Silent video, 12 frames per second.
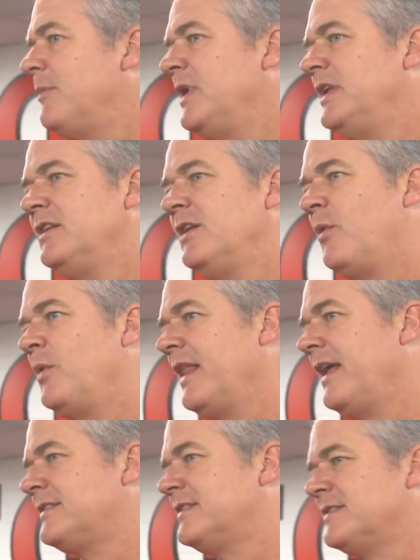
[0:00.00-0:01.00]
I mean, you know, we
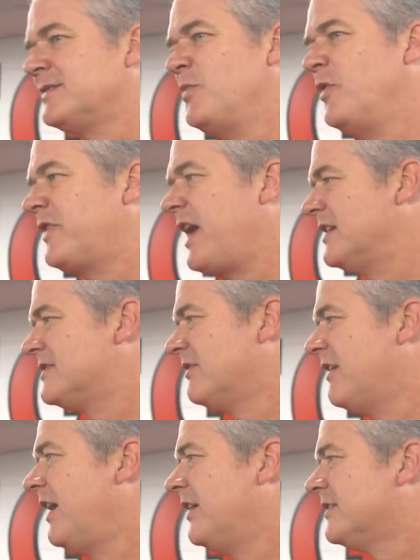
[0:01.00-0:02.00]
like to just move guys
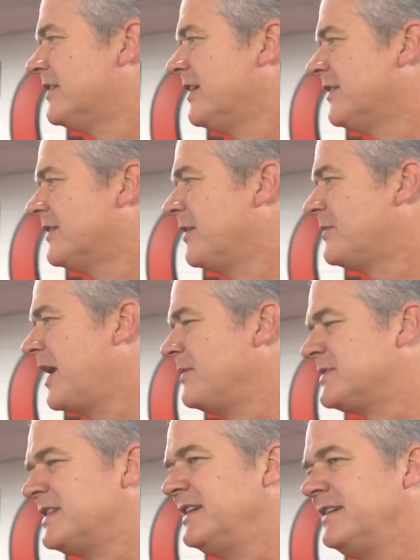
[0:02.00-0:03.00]
around. So
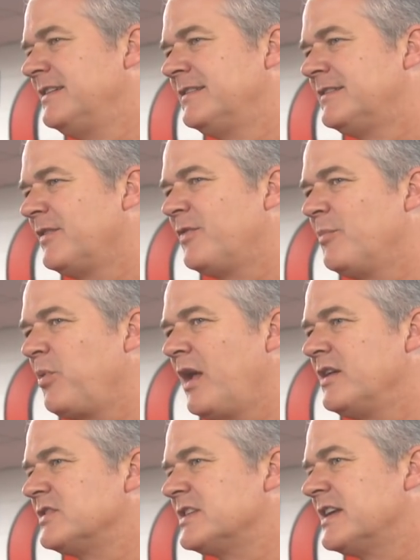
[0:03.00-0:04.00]
sometimes see different
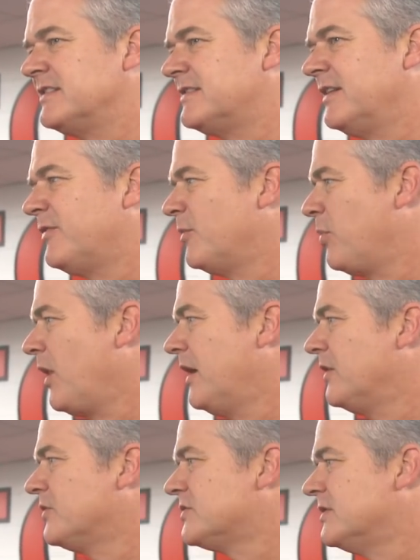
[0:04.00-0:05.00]
players against different
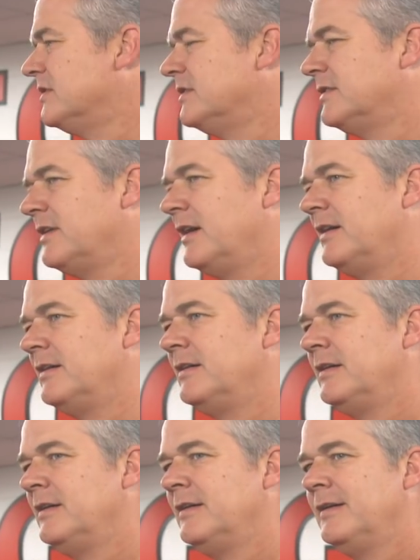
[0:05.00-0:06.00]
players and
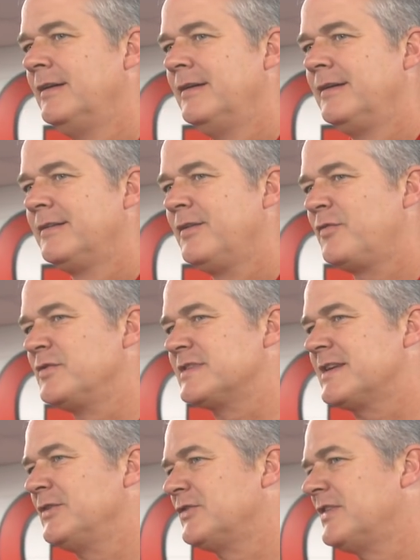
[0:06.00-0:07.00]
different
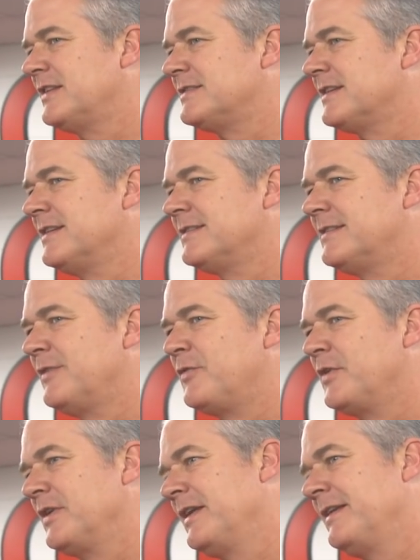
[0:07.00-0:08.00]
skill sets against
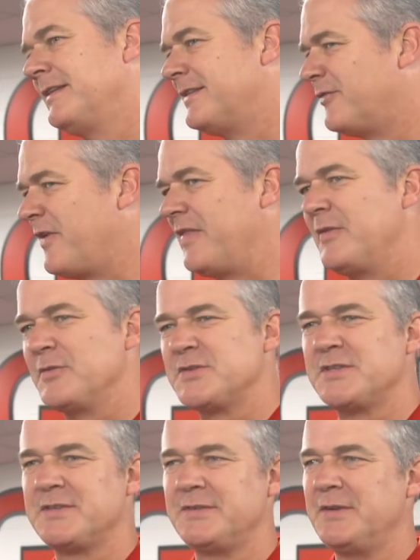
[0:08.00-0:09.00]
different, and
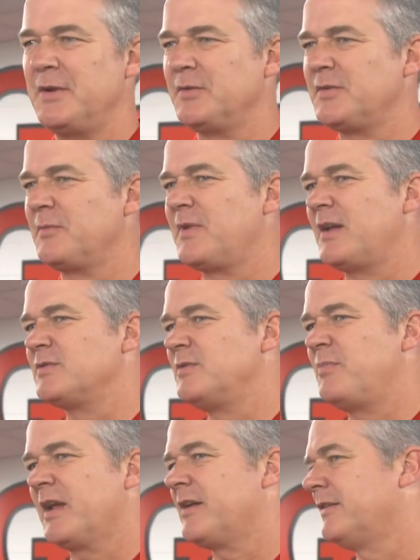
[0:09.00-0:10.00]
defenders, you know, sometimes
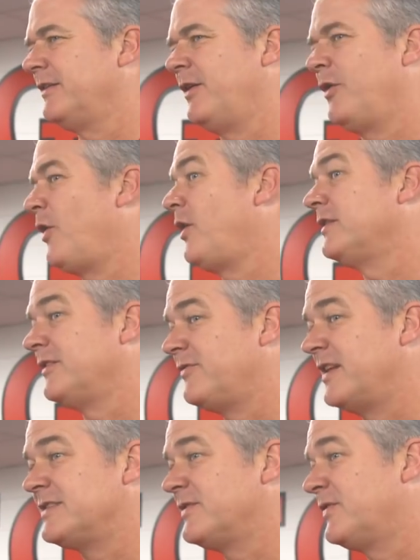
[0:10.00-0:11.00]
we pick an all
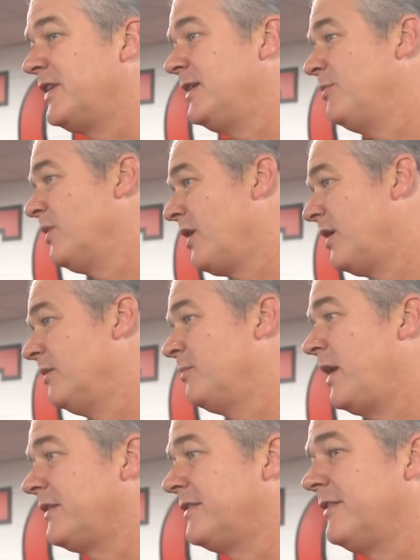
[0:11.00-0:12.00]
defensive team with our
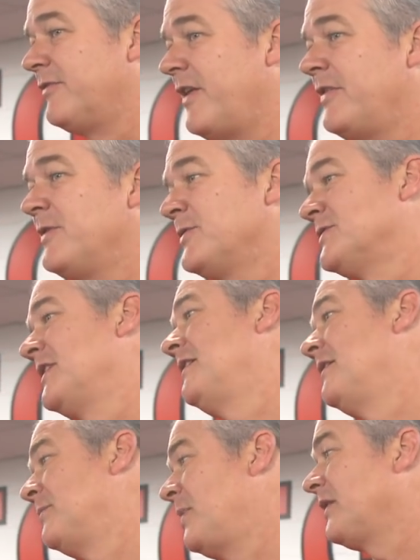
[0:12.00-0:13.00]
best defenders
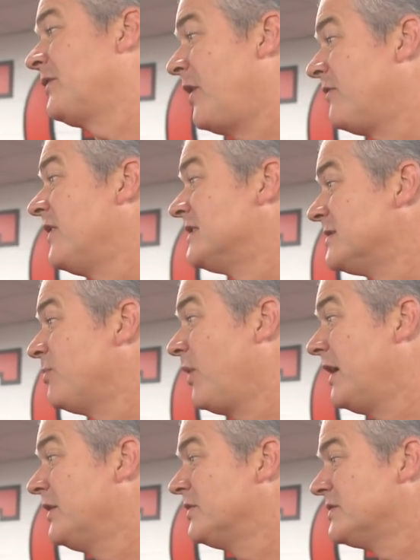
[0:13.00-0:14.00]
and our best offensive
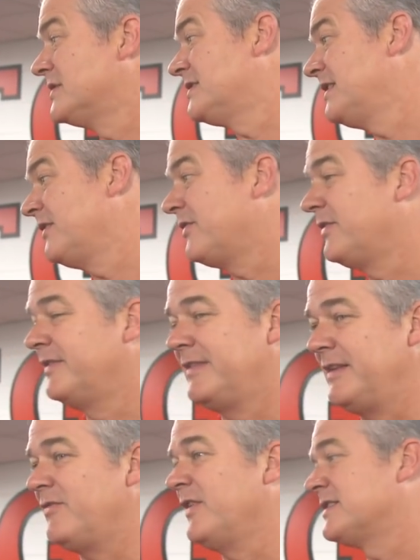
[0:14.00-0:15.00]
players and see if
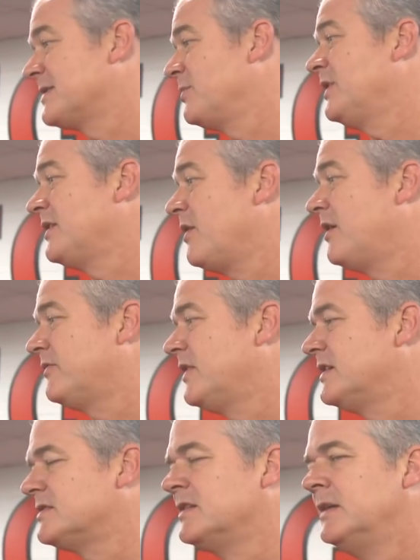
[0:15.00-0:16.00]
defense can beat the
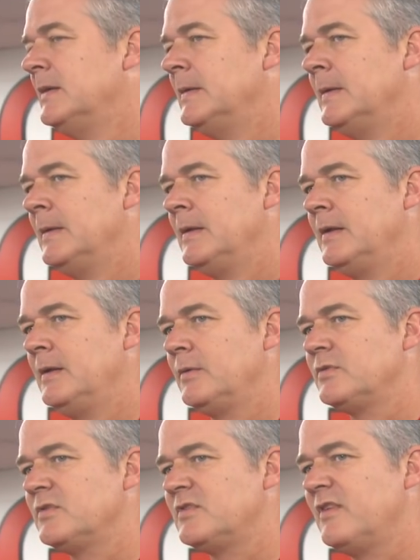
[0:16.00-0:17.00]
offense. You
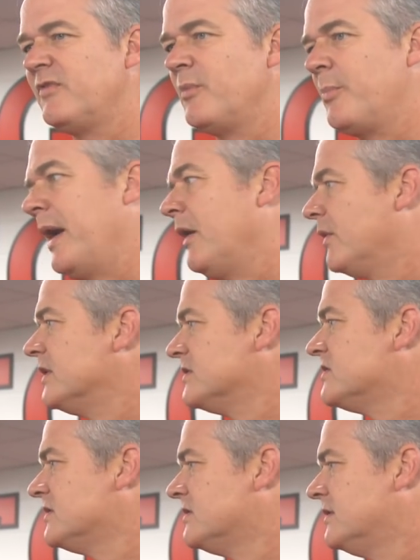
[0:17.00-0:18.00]
know, just different
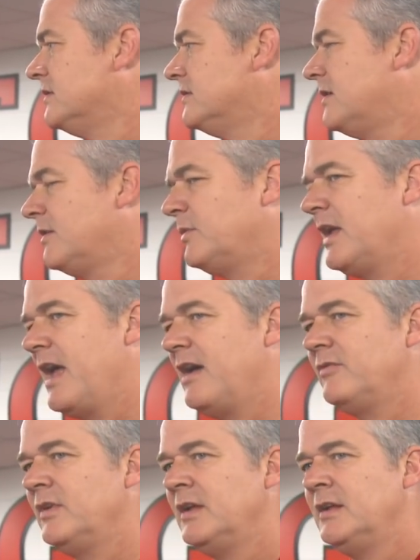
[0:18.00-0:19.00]
pairings that we
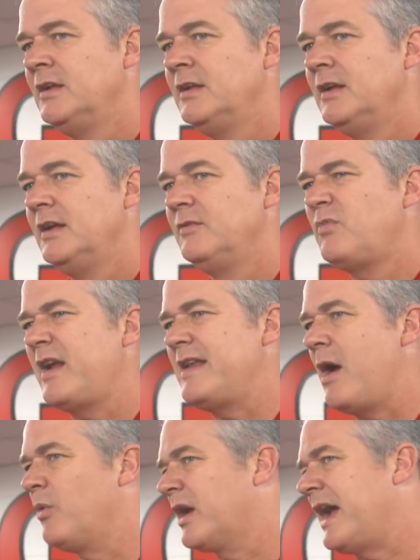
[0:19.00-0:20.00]
have. And right
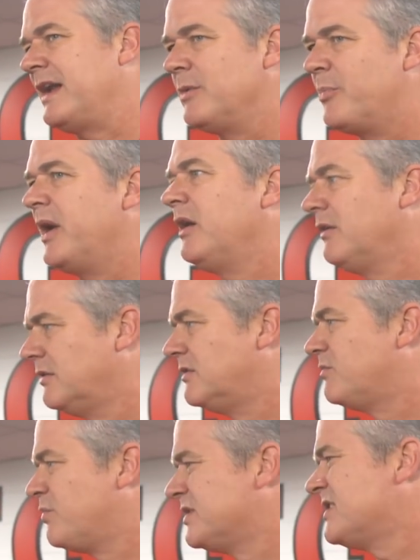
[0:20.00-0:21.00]
now we're kind of paired
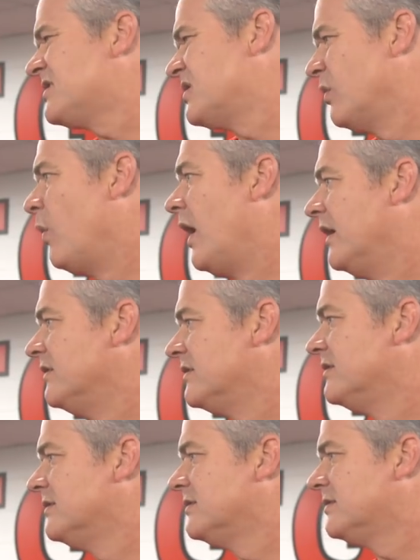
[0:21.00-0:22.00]

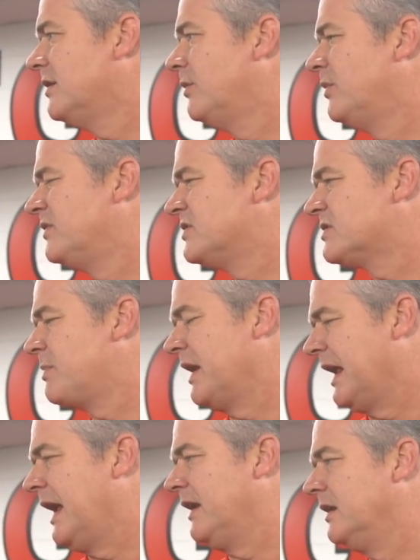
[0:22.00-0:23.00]
position-wise, so we've just
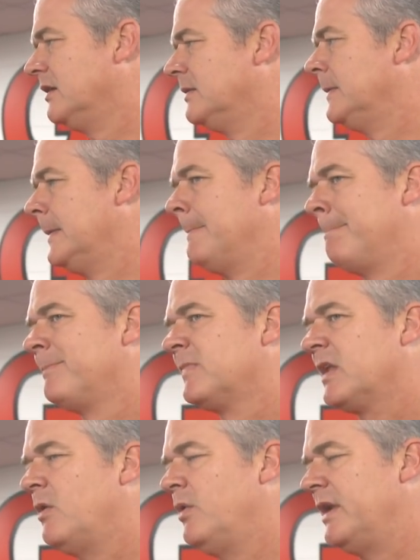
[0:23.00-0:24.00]
been kind of
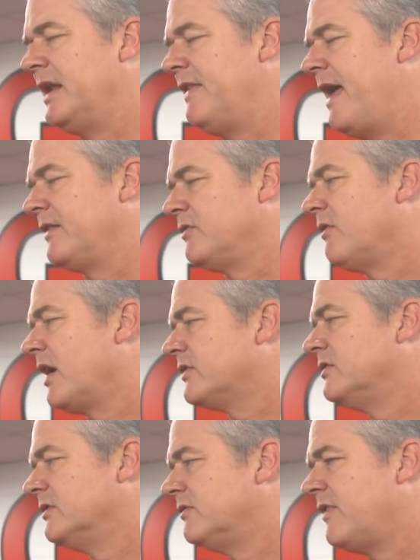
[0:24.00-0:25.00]
going in that
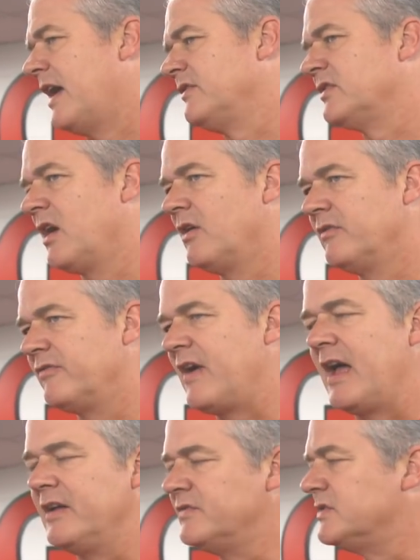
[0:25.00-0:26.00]
direction, fives guarding
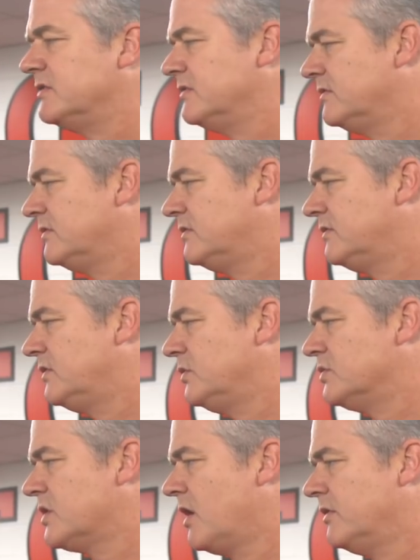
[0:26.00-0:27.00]
fives and
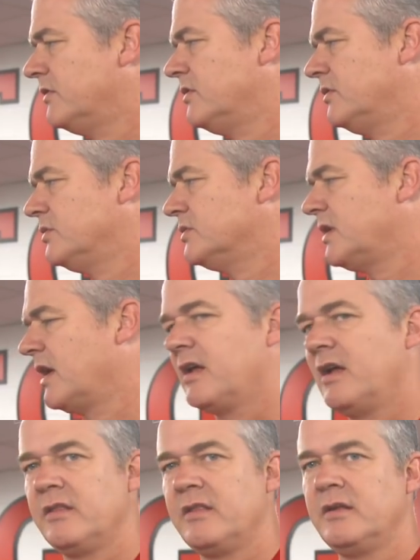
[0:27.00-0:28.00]
twos guarding twos,
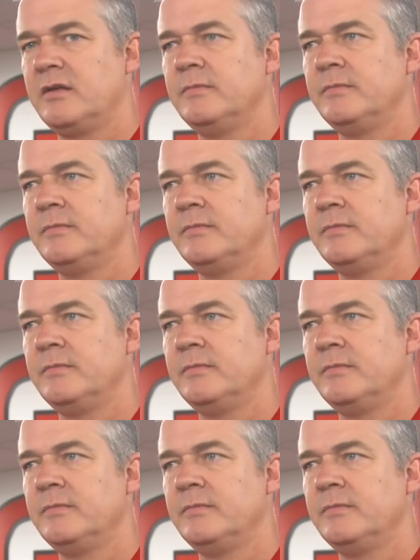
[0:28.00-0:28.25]
that kind of thing.